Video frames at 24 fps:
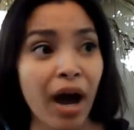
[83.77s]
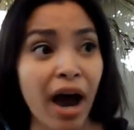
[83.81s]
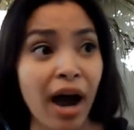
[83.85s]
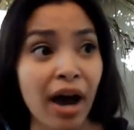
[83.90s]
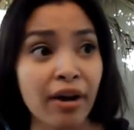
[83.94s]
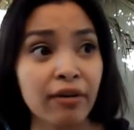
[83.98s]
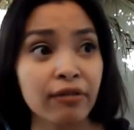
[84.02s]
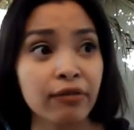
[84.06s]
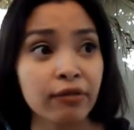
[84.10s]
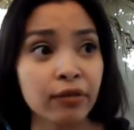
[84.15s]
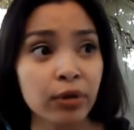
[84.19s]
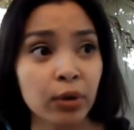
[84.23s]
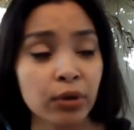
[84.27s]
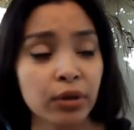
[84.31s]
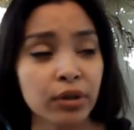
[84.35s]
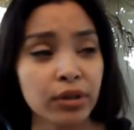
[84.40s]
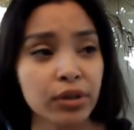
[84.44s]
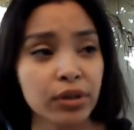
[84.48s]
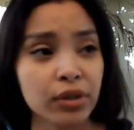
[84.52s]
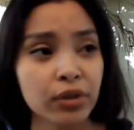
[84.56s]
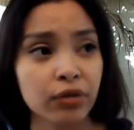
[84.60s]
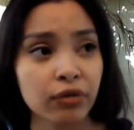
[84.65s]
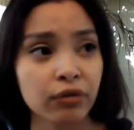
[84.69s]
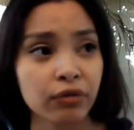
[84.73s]
I've
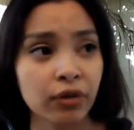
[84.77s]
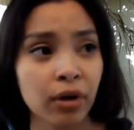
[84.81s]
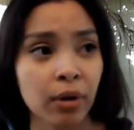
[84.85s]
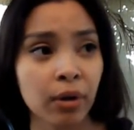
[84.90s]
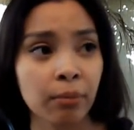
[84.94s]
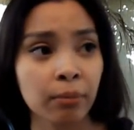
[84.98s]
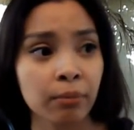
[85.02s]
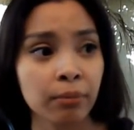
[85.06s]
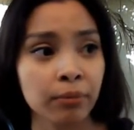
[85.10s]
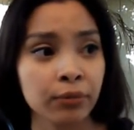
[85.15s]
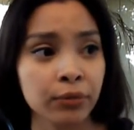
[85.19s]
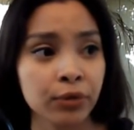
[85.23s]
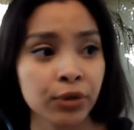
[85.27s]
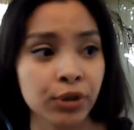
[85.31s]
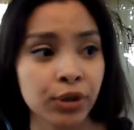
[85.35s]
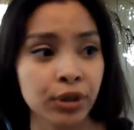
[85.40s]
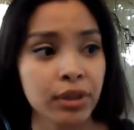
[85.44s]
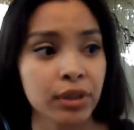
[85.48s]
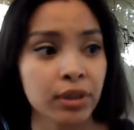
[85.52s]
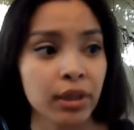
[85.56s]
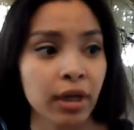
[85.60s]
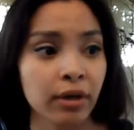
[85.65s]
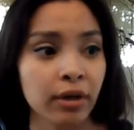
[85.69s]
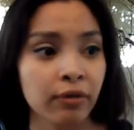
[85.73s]
noticed from
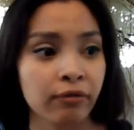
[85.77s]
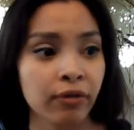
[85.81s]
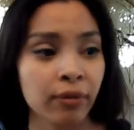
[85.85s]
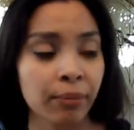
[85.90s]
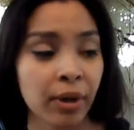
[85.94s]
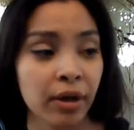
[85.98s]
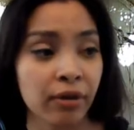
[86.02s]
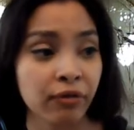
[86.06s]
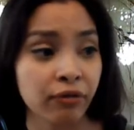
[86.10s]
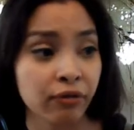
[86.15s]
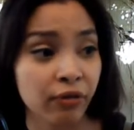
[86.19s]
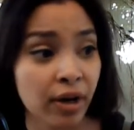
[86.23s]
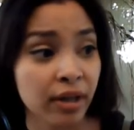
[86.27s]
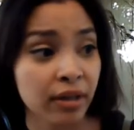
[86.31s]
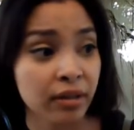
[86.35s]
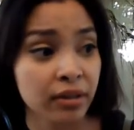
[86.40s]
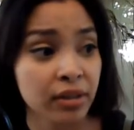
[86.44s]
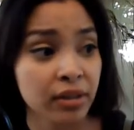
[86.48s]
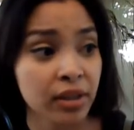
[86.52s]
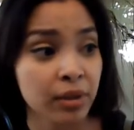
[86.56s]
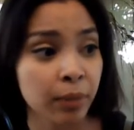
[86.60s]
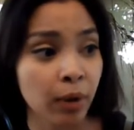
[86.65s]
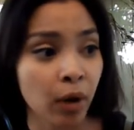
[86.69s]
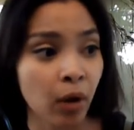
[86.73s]
just like from my
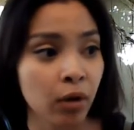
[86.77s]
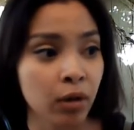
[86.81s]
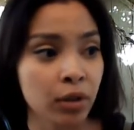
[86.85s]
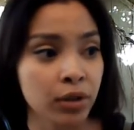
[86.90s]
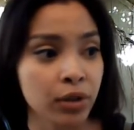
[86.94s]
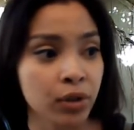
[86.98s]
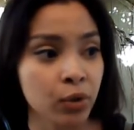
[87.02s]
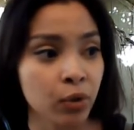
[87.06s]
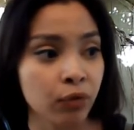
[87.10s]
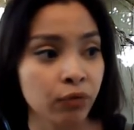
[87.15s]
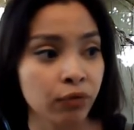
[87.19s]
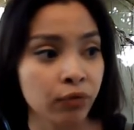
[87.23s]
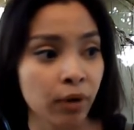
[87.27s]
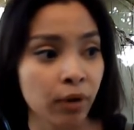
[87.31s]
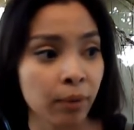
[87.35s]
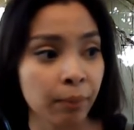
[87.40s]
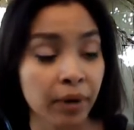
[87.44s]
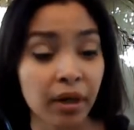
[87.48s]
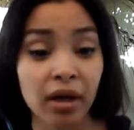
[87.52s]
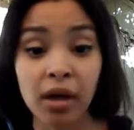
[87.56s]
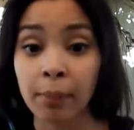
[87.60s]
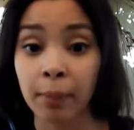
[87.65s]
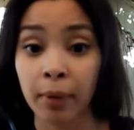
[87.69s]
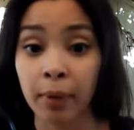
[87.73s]
friends but also from
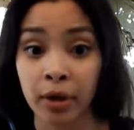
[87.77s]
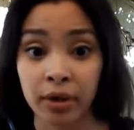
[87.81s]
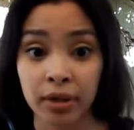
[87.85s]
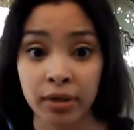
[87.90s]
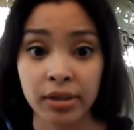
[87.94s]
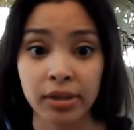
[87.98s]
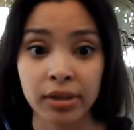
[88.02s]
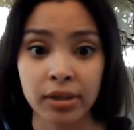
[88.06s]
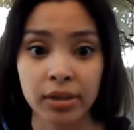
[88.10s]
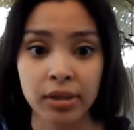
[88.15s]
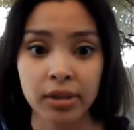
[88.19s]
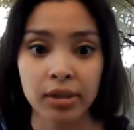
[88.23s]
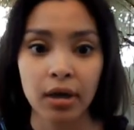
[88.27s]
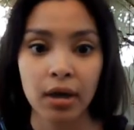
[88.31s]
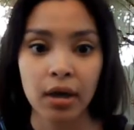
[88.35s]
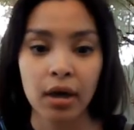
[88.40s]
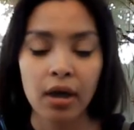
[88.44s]
makeup artists